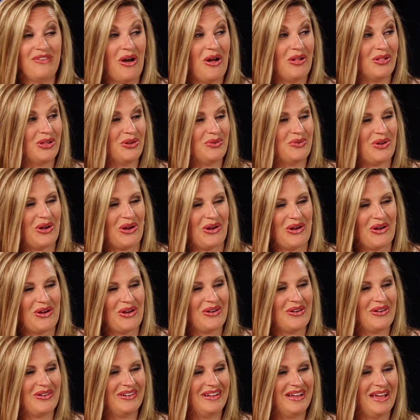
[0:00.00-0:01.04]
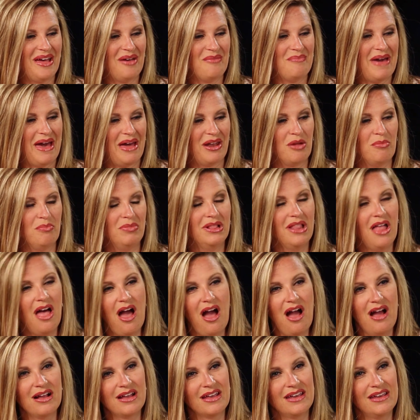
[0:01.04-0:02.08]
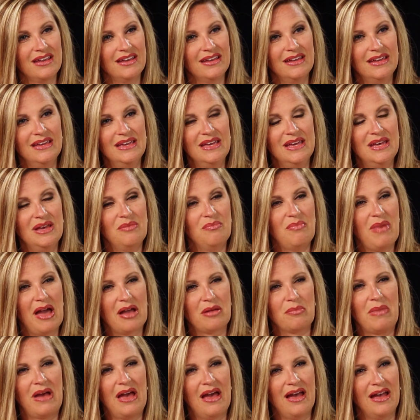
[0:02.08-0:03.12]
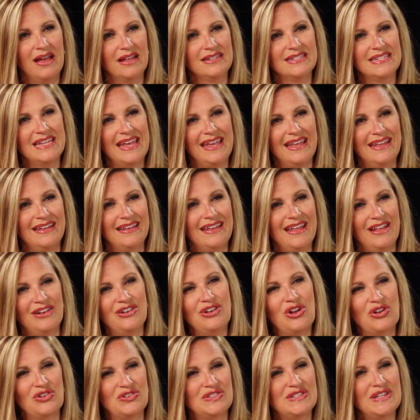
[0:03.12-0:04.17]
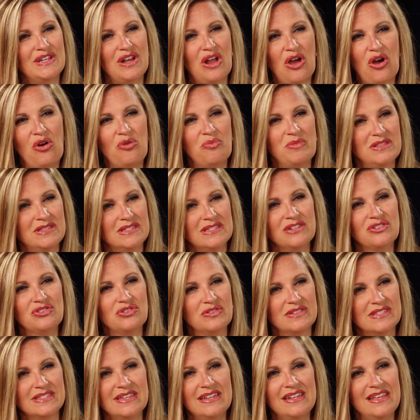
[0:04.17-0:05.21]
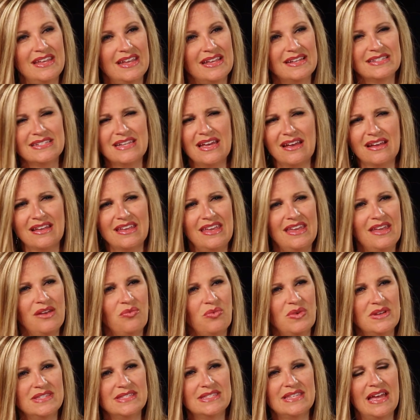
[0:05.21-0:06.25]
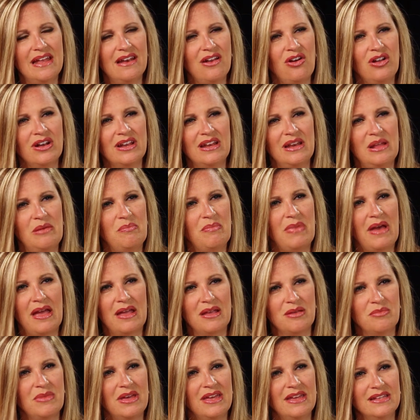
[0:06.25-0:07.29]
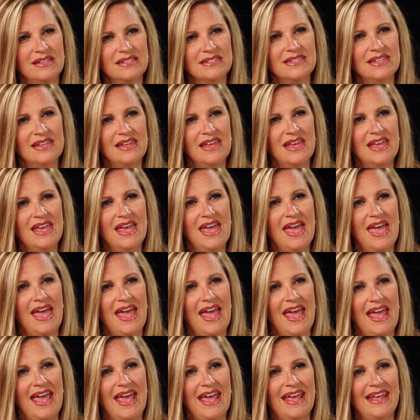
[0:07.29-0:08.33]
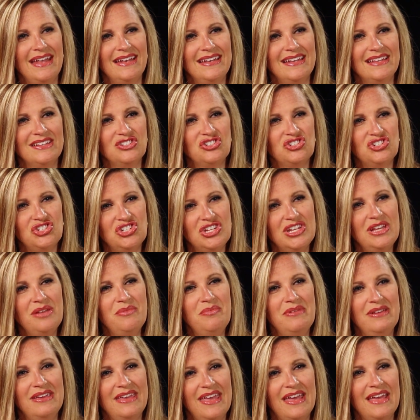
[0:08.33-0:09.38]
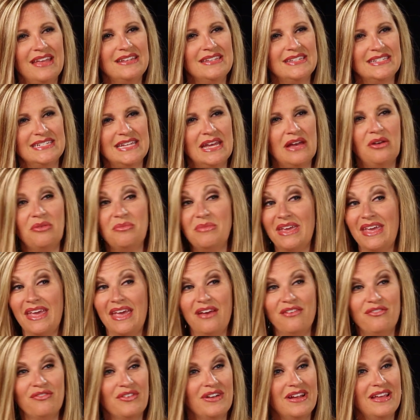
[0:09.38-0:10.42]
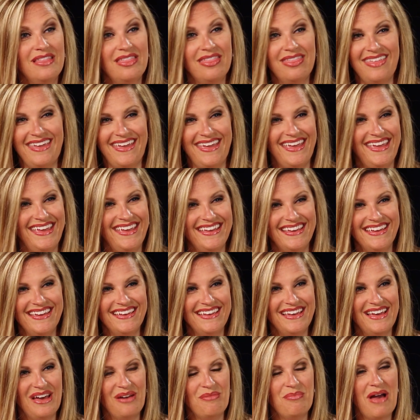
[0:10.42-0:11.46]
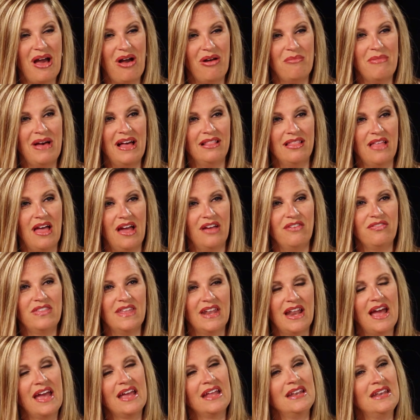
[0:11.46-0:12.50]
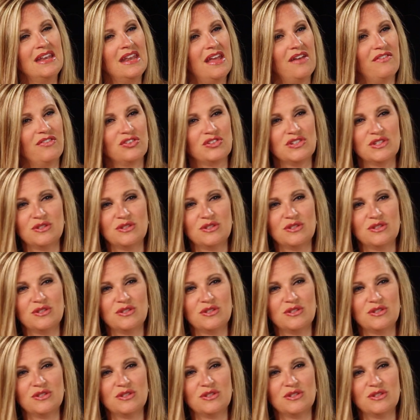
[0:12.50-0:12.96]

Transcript: followed her about a block back behind an, a nursing home in Central City, Kentucky, and we sat on an embankment and she began to tell me everything about my life that I had never